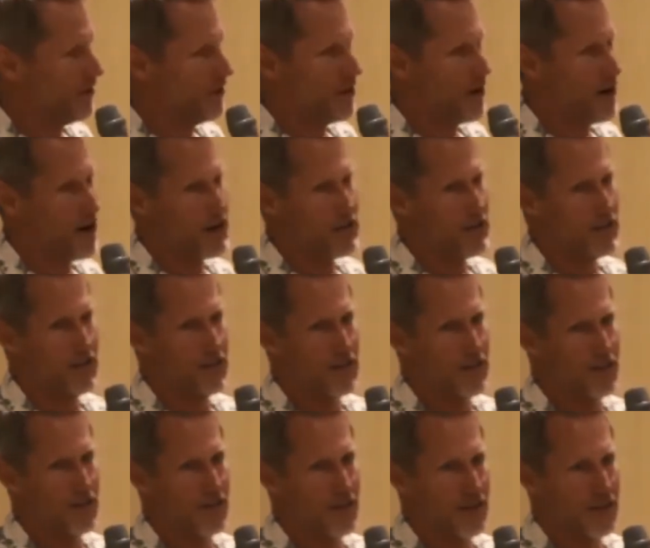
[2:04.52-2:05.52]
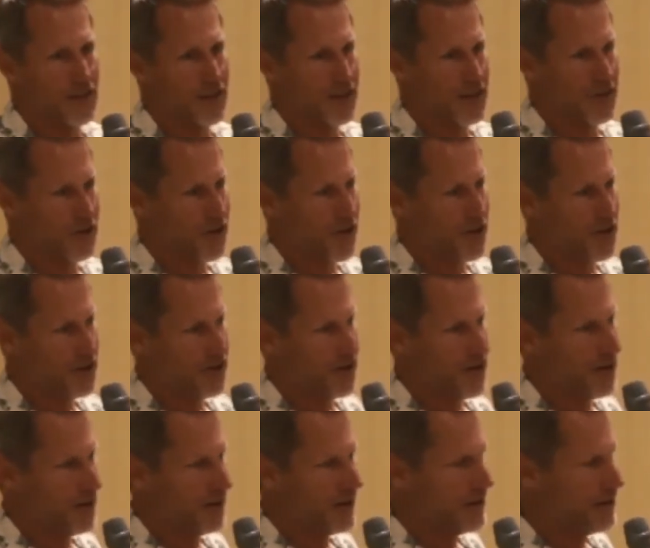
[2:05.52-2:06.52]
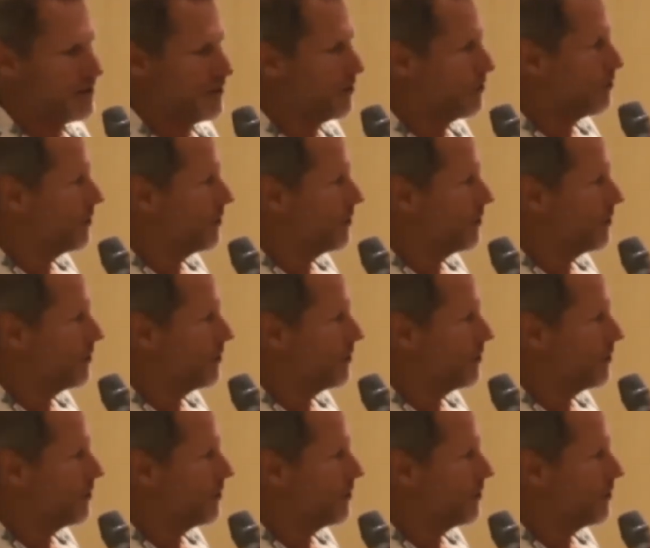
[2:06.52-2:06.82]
on the high seas and trying to sail into the